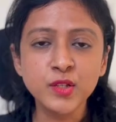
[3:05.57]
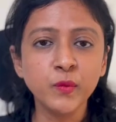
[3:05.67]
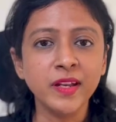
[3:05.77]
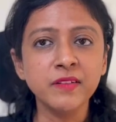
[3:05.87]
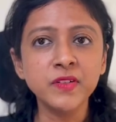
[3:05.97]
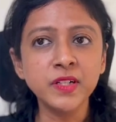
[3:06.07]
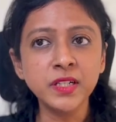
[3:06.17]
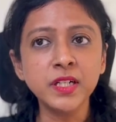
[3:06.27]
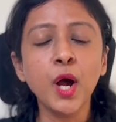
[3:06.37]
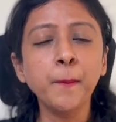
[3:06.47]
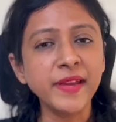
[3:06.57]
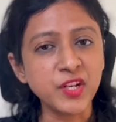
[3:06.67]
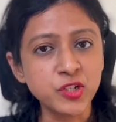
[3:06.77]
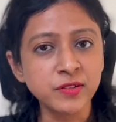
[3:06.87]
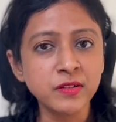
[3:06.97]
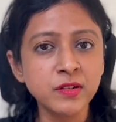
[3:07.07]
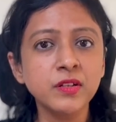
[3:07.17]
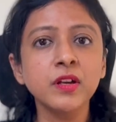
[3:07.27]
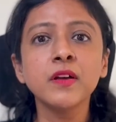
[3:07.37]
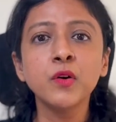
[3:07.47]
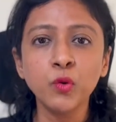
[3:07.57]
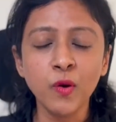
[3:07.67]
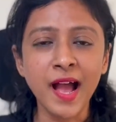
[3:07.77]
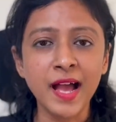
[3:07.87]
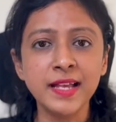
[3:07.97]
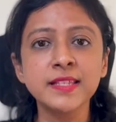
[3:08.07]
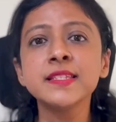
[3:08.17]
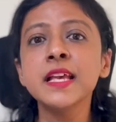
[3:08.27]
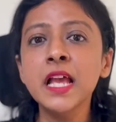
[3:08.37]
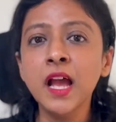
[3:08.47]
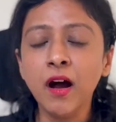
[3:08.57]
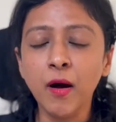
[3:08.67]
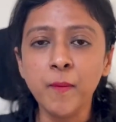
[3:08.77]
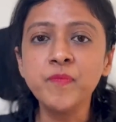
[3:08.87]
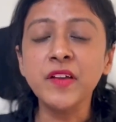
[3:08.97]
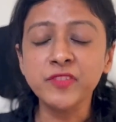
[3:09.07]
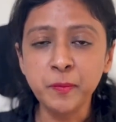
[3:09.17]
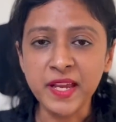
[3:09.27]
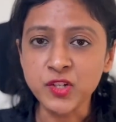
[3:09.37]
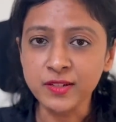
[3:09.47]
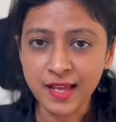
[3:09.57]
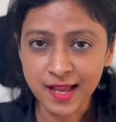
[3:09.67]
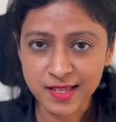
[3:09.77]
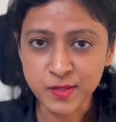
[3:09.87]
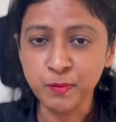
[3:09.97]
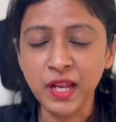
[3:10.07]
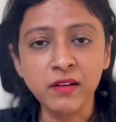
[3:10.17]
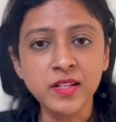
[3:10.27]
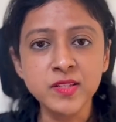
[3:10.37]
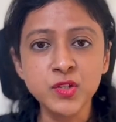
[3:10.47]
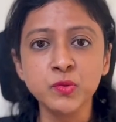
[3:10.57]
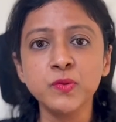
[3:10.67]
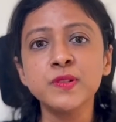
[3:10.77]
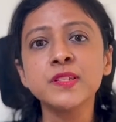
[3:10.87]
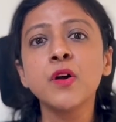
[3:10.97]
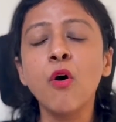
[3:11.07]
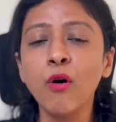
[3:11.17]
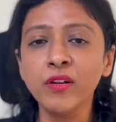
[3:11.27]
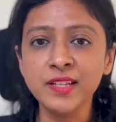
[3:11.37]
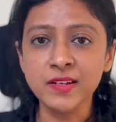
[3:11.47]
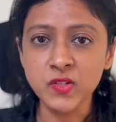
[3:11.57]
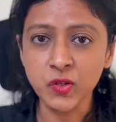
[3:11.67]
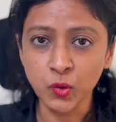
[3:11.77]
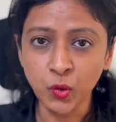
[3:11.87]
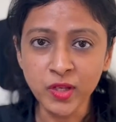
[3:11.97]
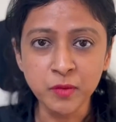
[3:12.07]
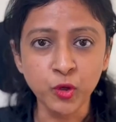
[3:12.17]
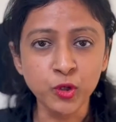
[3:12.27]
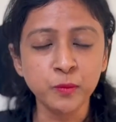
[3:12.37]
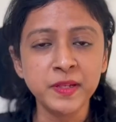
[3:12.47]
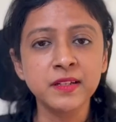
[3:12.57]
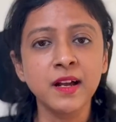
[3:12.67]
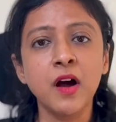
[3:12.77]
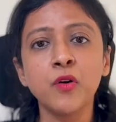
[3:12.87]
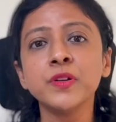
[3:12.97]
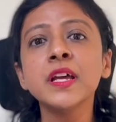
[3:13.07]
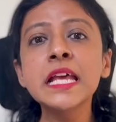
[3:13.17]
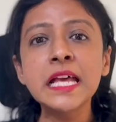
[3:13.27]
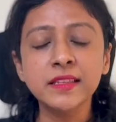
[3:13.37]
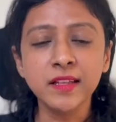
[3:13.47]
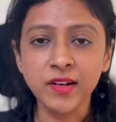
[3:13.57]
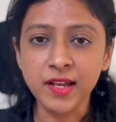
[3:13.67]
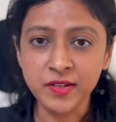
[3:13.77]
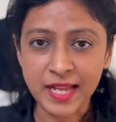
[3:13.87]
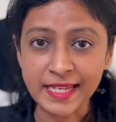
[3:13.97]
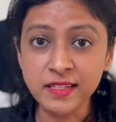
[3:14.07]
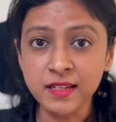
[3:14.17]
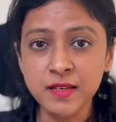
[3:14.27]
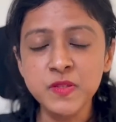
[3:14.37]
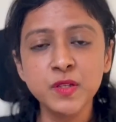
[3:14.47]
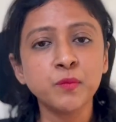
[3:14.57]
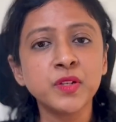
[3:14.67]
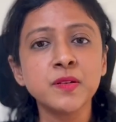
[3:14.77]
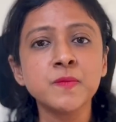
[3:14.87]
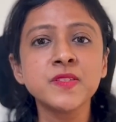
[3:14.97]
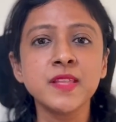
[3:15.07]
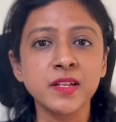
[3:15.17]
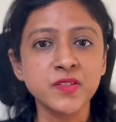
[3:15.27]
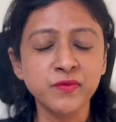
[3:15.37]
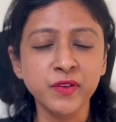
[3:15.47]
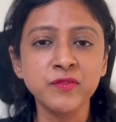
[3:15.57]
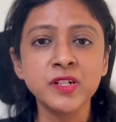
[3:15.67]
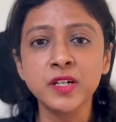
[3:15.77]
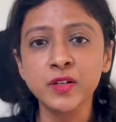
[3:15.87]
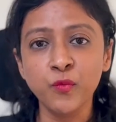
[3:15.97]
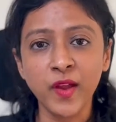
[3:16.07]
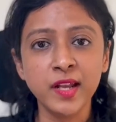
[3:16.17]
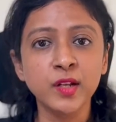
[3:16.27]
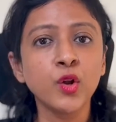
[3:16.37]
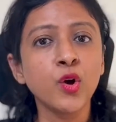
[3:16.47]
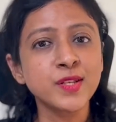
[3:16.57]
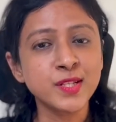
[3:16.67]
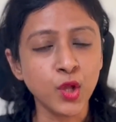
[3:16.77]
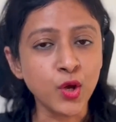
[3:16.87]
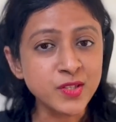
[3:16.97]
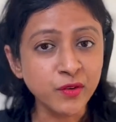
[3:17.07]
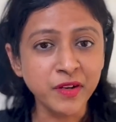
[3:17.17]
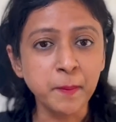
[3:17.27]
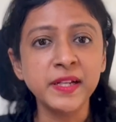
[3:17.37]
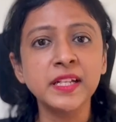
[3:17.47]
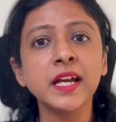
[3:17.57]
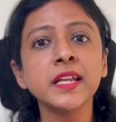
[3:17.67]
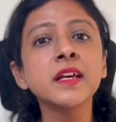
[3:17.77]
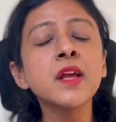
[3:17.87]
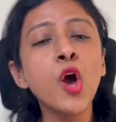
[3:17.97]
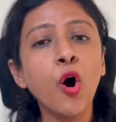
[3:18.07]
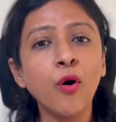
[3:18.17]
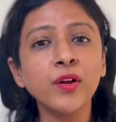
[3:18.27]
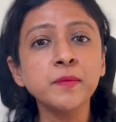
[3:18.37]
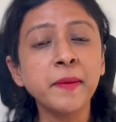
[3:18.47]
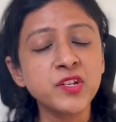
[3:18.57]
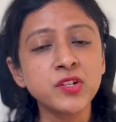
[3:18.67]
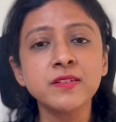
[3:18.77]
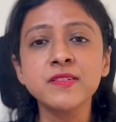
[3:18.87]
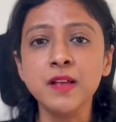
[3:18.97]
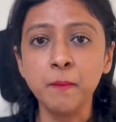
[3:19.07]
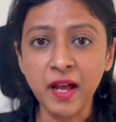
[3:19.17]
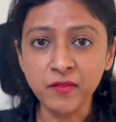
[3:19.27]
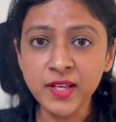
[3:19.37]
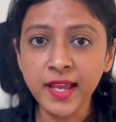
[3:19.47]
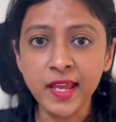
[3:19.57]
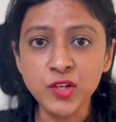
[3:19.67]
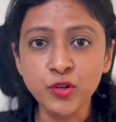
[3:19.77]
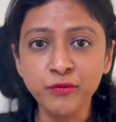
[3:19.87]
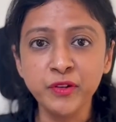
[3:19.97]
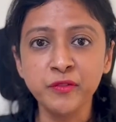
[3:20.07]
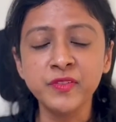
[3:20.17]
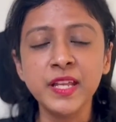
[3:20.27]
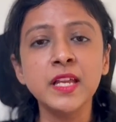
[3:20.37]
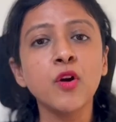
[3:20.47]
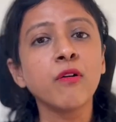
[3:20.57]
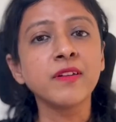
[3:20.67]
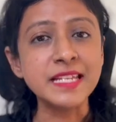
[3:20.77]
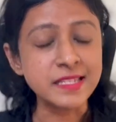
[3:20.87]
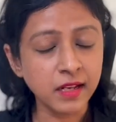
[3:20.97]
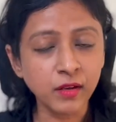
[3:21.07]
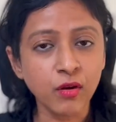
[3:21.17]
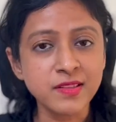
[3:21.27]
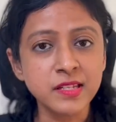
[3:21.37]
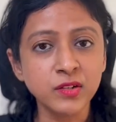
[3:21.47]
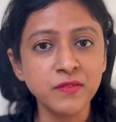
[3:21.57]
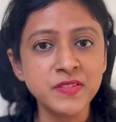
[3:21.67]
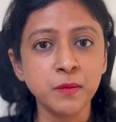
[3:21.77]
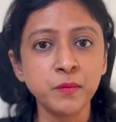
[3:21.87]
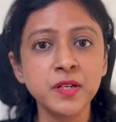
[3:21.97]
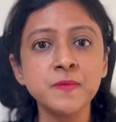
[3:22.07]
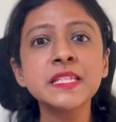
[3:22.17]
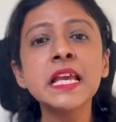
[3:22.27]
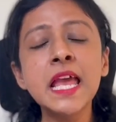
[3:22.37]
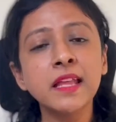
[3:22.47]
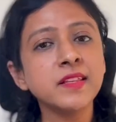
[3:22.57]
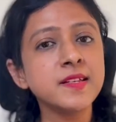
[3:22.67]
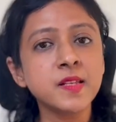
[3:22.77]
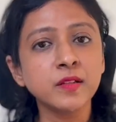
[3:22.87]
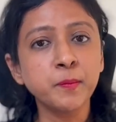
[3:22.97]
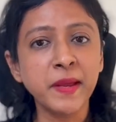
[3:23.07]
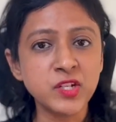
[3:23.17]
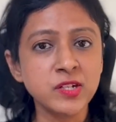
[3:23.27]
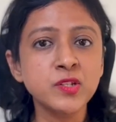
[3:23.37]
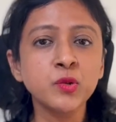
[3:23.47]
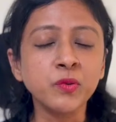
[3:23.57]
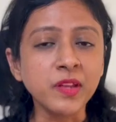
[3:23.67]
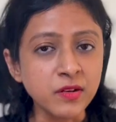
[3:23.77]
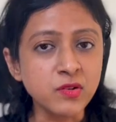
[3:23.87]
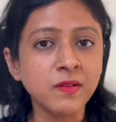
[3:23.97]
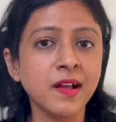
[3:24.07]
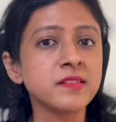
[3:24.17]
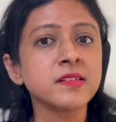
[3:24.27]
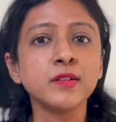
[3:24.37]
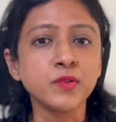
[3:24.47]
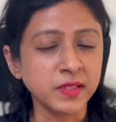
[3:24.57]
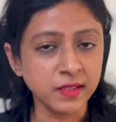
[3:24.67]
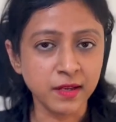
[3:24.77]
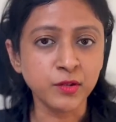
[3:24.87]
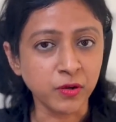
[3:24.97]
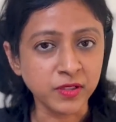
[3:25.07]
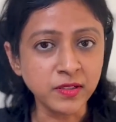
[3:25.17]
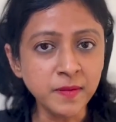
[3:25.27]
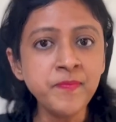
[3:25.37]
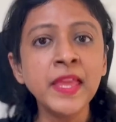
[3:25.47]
So whenever a patient who has, if the patient has blood and stools, or there is a low hemoglobin count, there are nighttime symptoms, there is fever, weight loss, loss of appetite, or the patient is above the age of 50 or recent onset of symptoms, these are the patients who need to consult with their doctor.